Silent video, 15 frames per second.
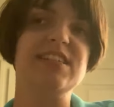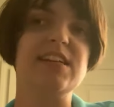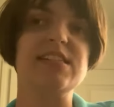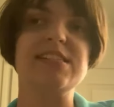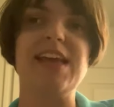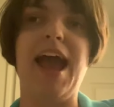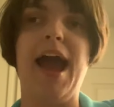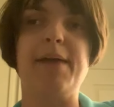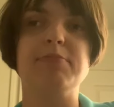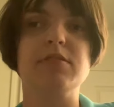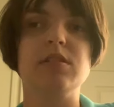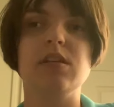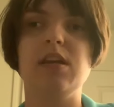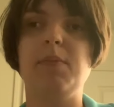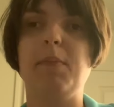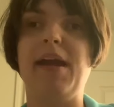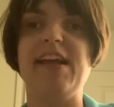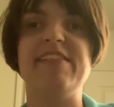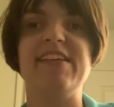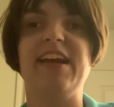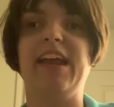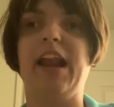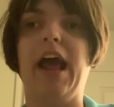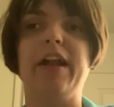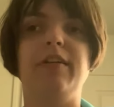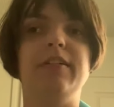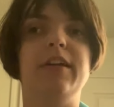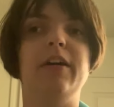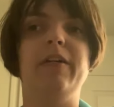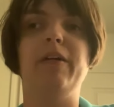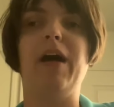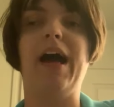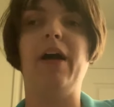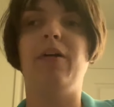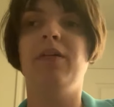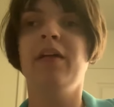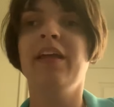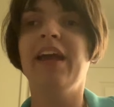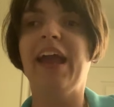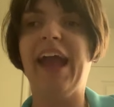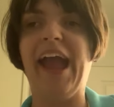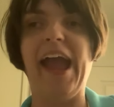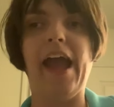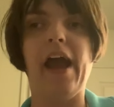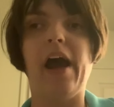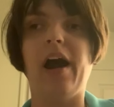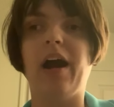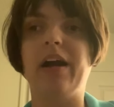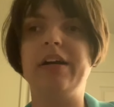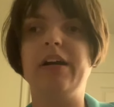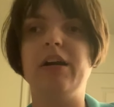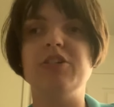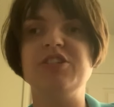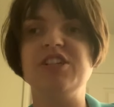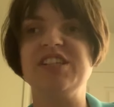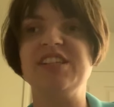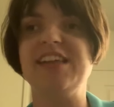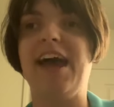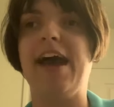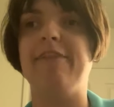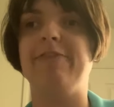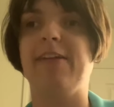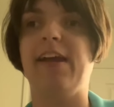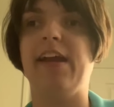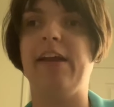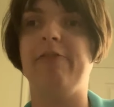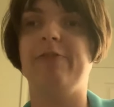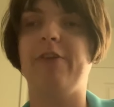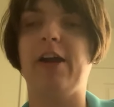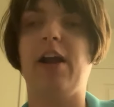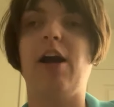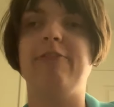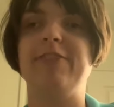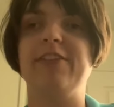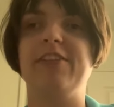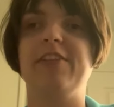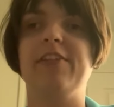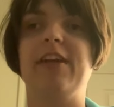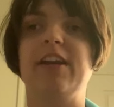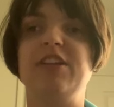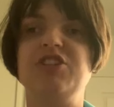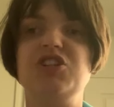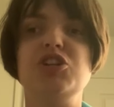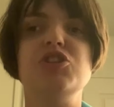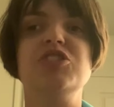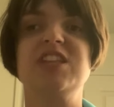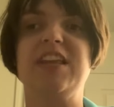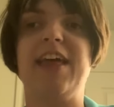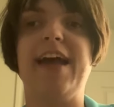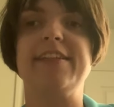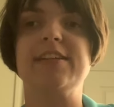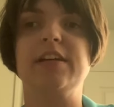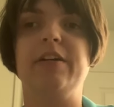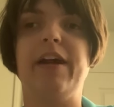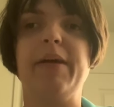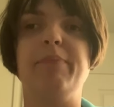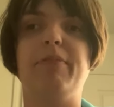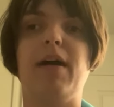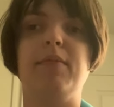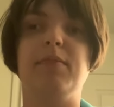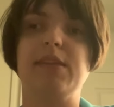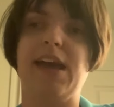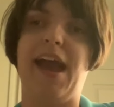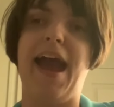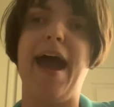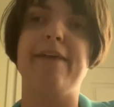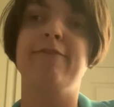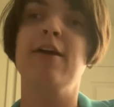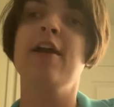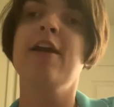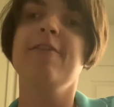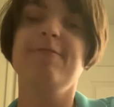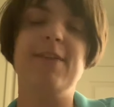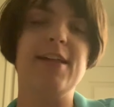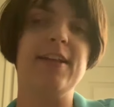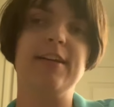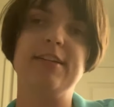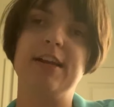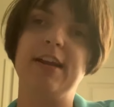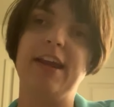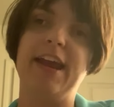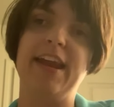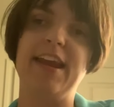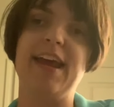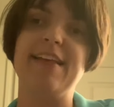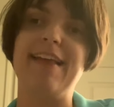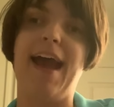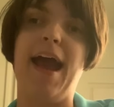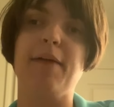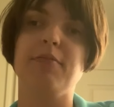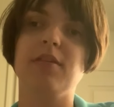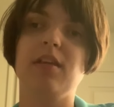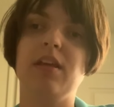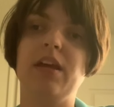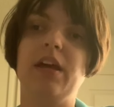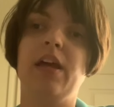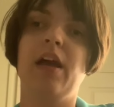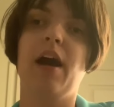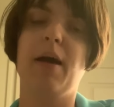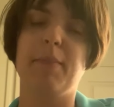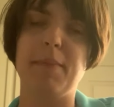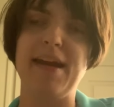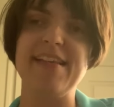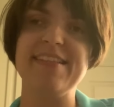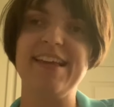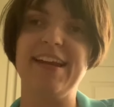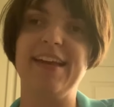just absolutely amazing, and I don't know how our coaching staff and front office is going to choose, and that's a great problem to have. Felix Hernandez, absolutely amazing